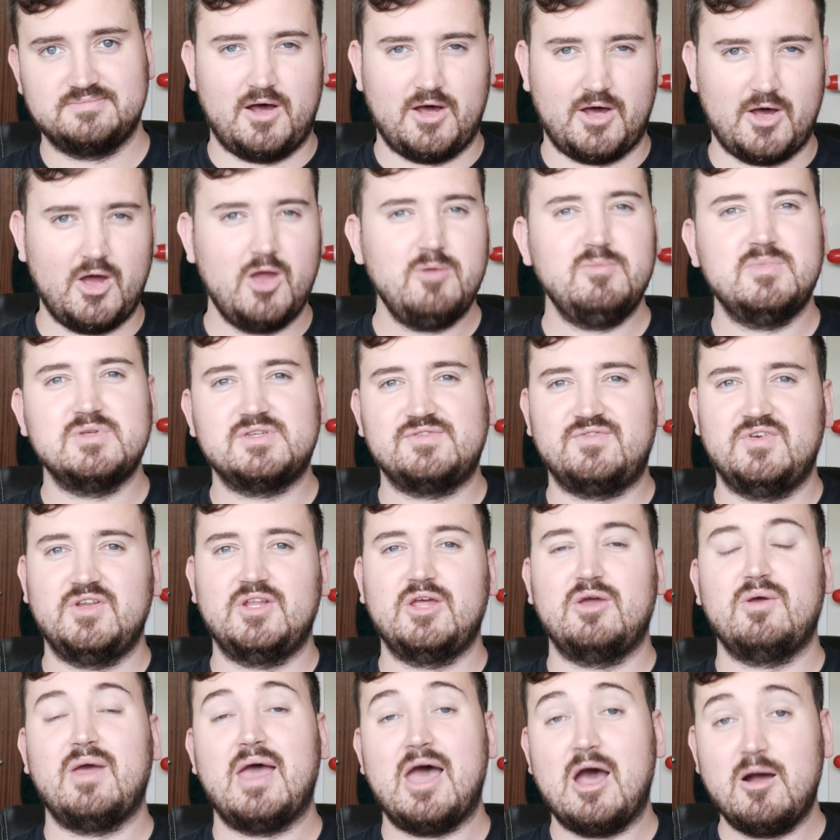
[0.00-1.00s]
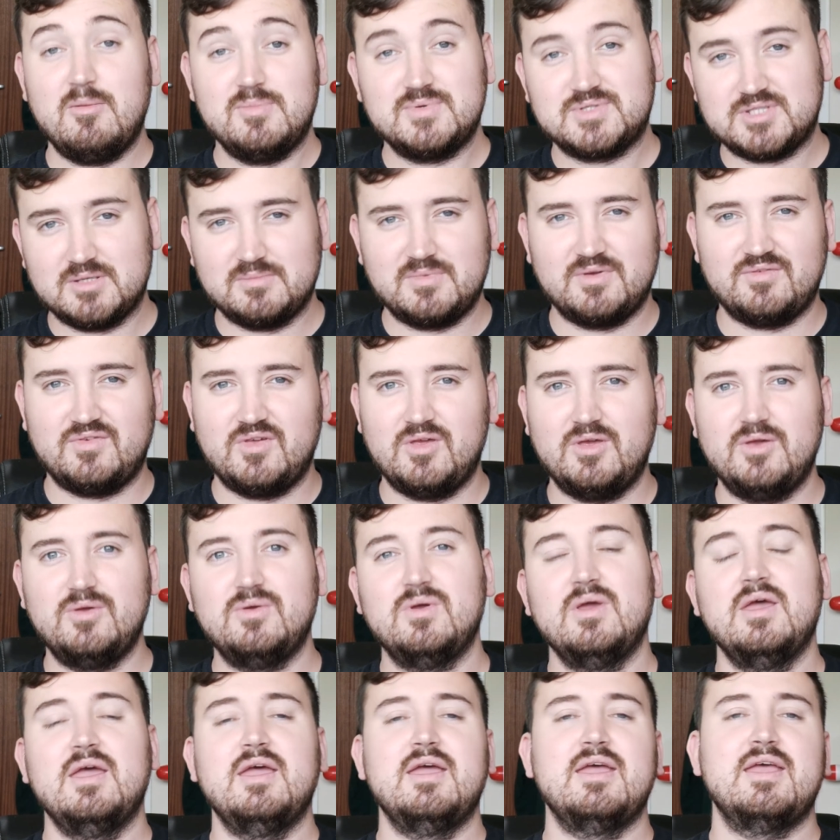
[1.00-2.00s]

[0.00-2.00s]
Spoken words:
I hope this video helps some of you.